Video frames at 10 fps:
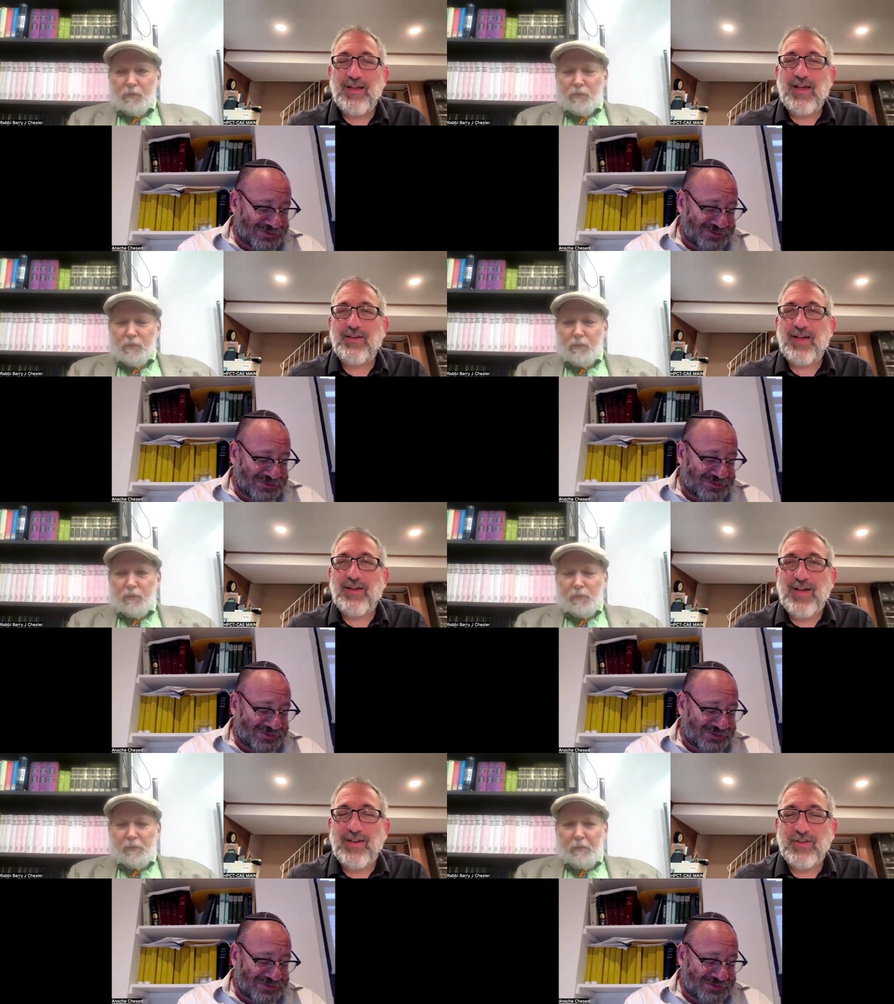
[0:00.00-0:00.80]
Speaker 1: uh,
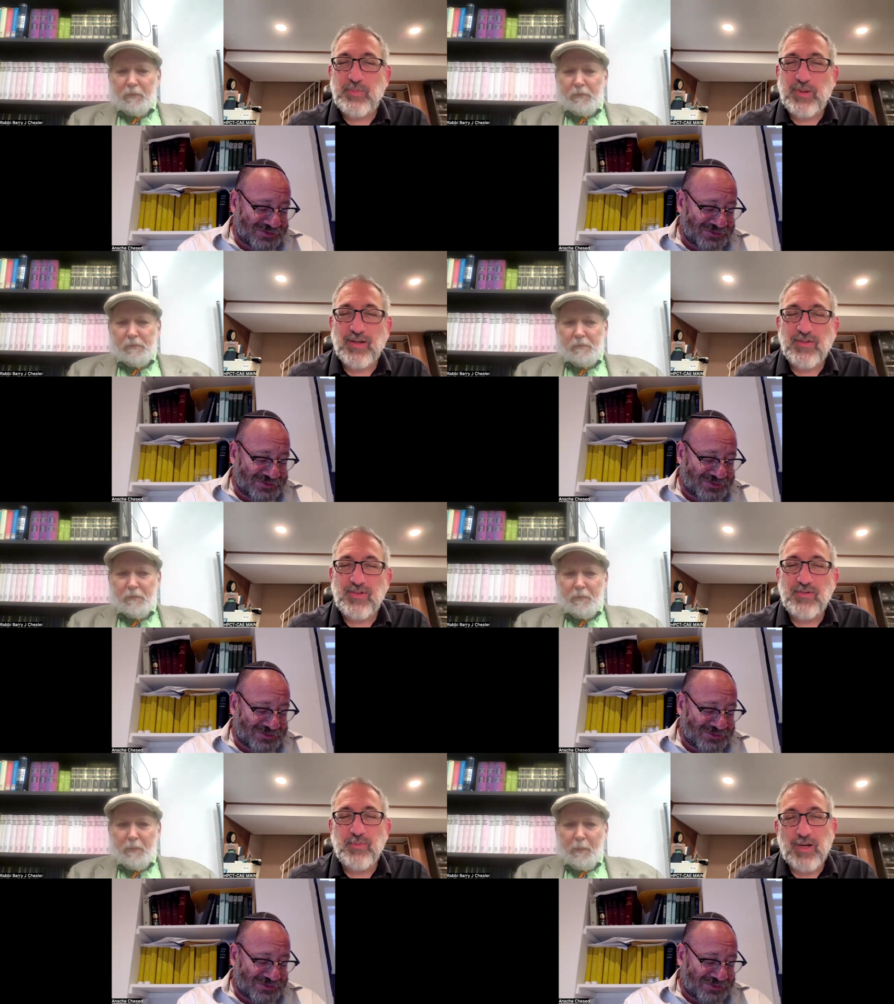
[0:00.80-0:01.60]
I've had
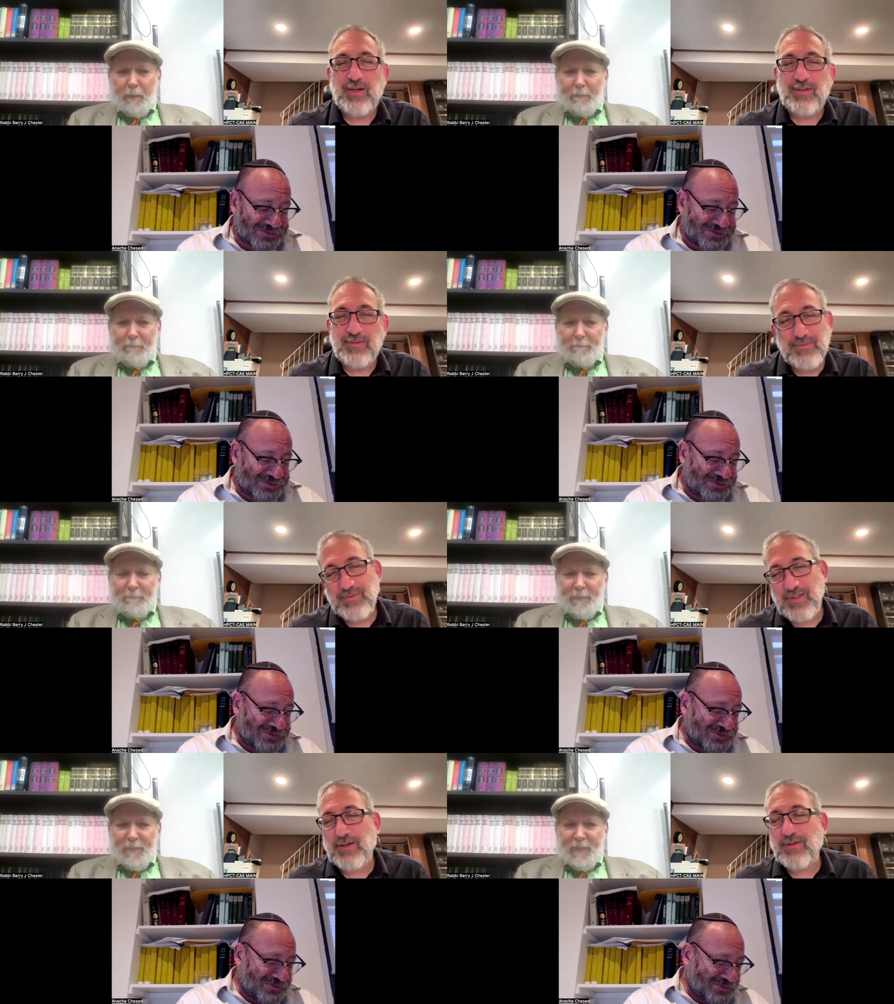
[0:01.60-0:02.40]
experiences where
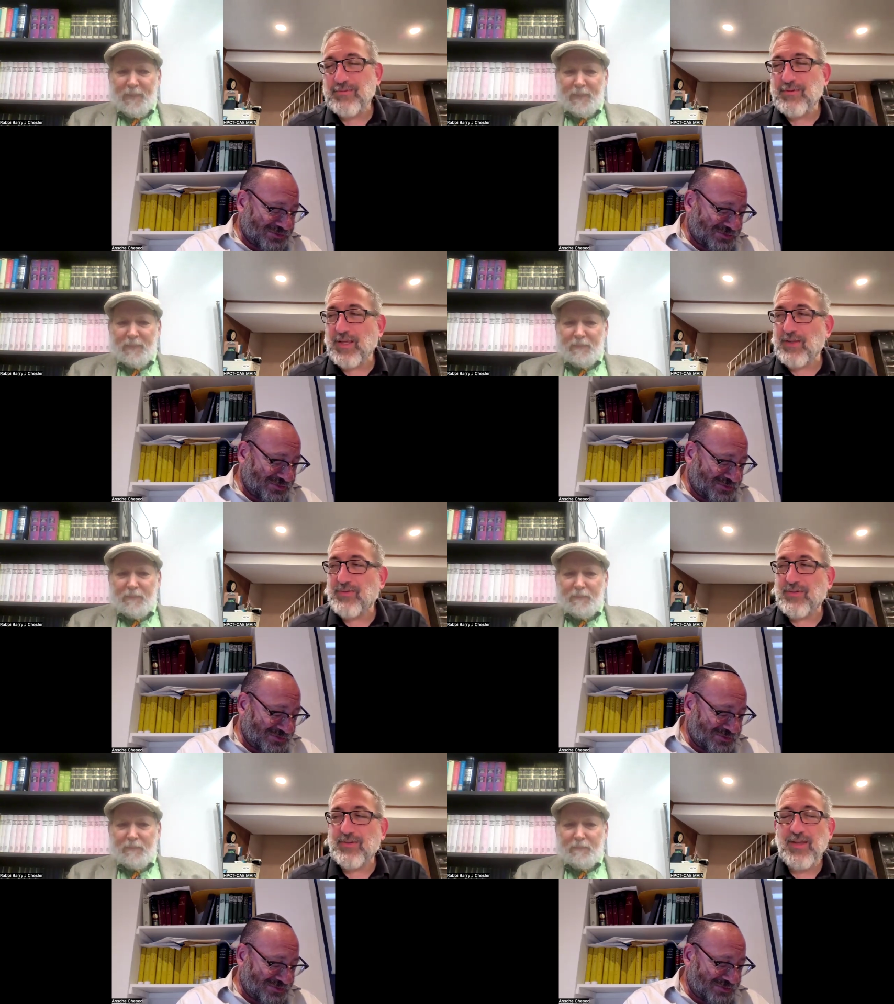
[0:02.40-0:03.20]
you know
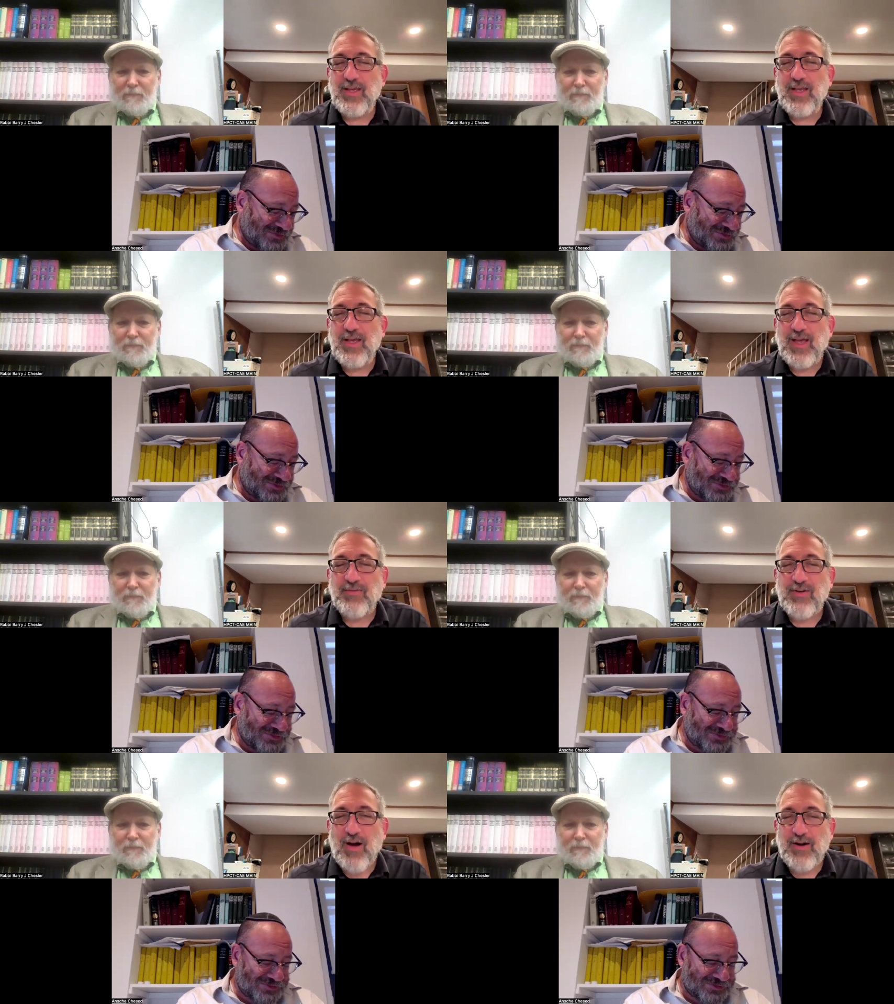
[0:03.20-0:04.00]
things
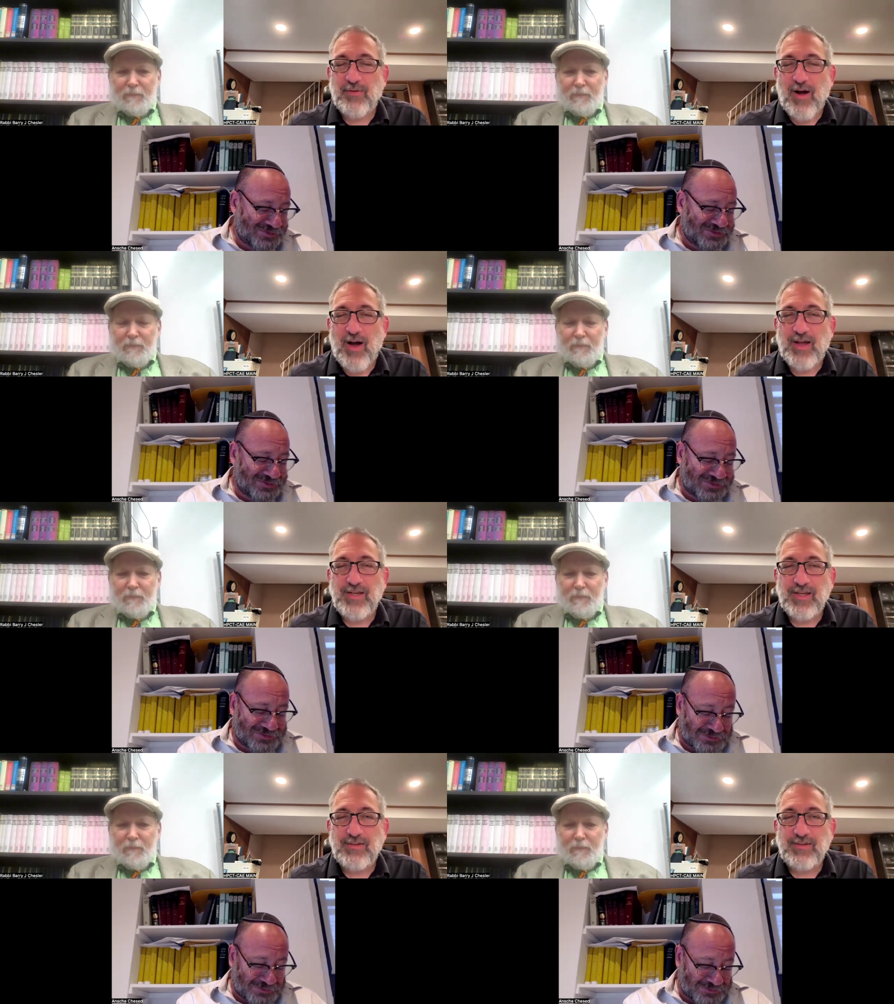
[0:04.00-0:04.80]
have gone awry,
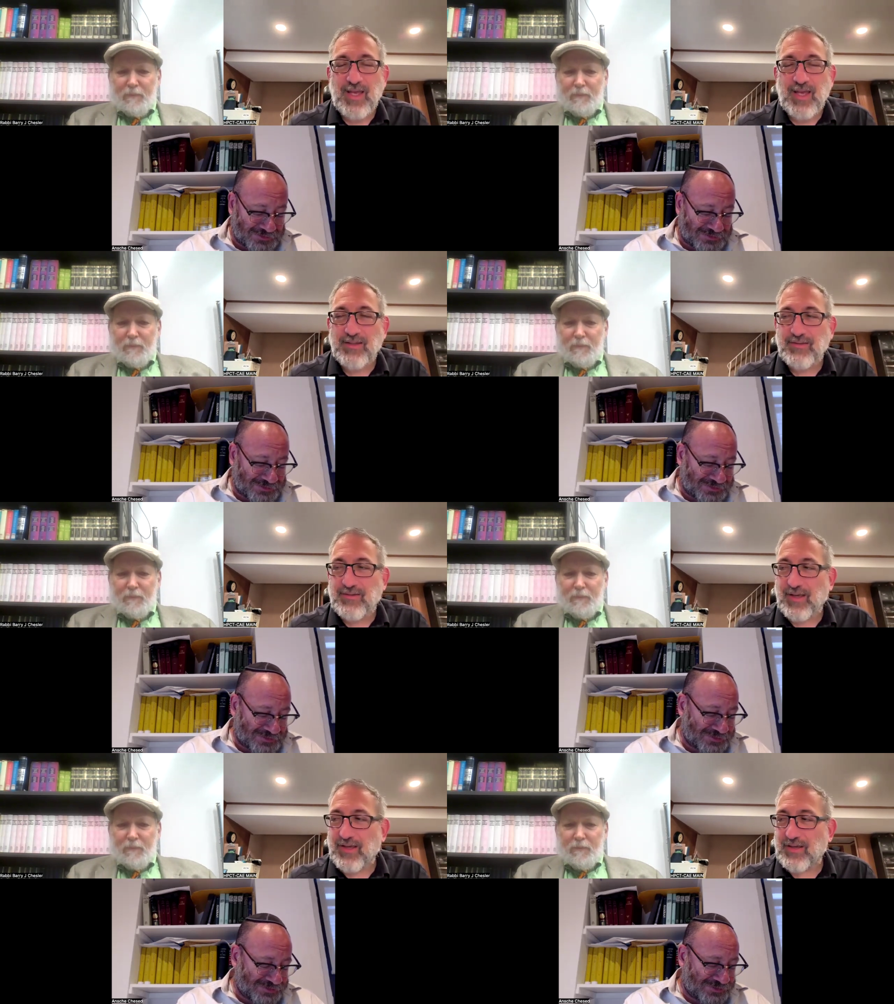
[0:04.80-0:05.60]
and and
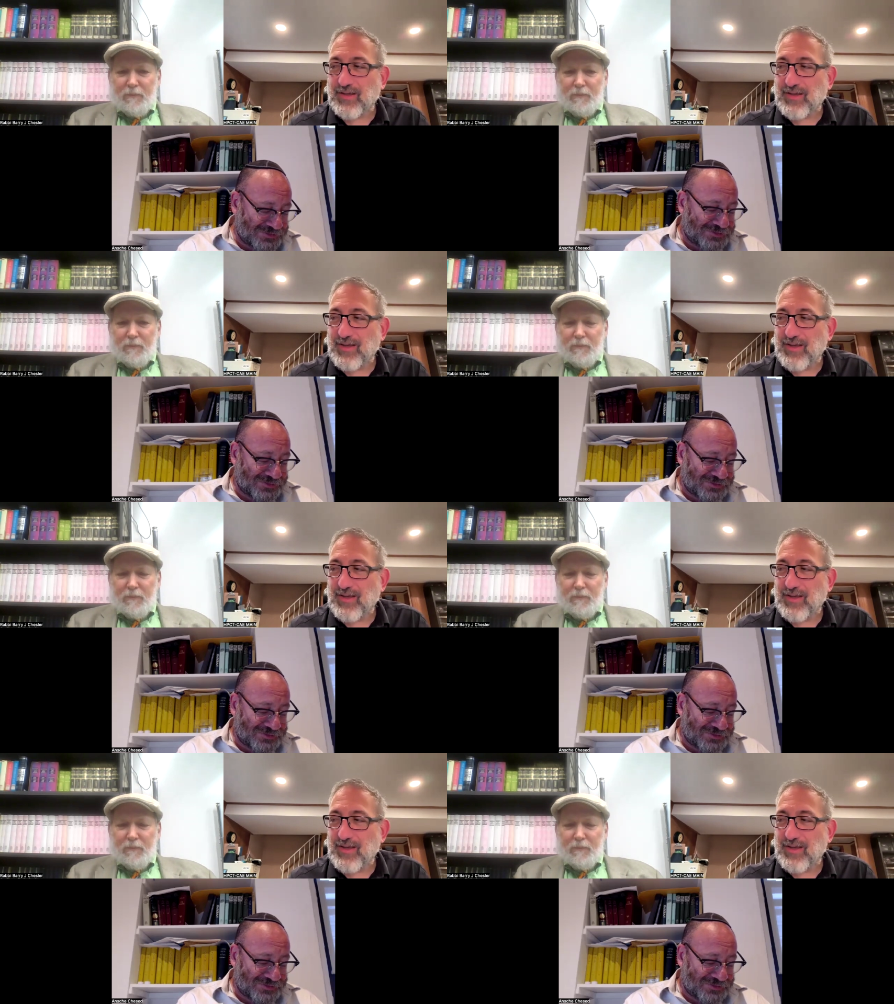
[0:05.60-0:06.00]
uh,